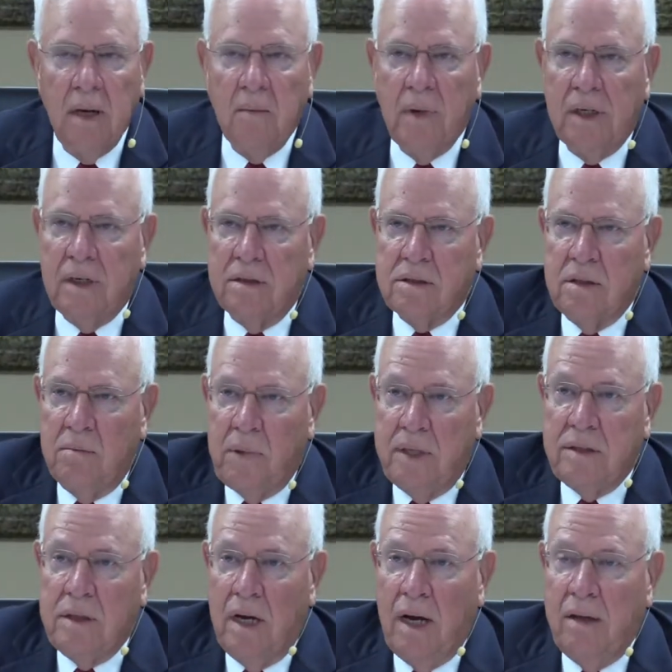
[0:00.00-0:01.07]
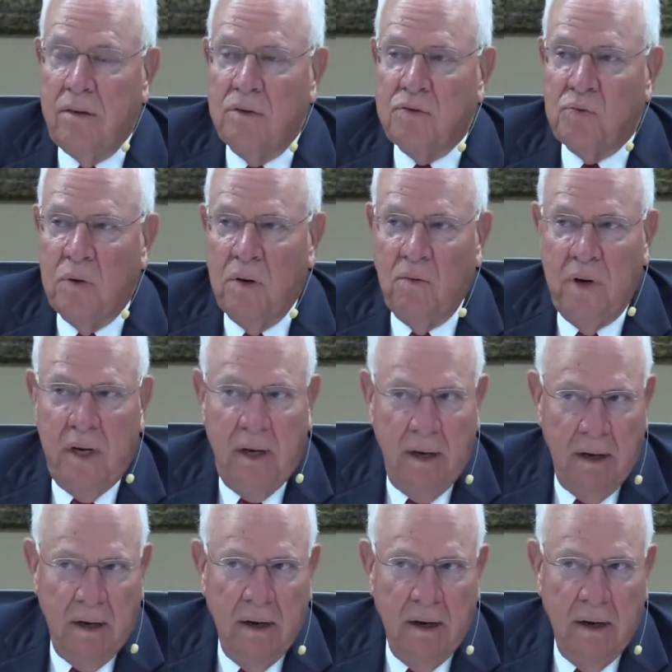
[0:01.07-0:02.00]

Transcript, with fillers: But there's a bunch of others where we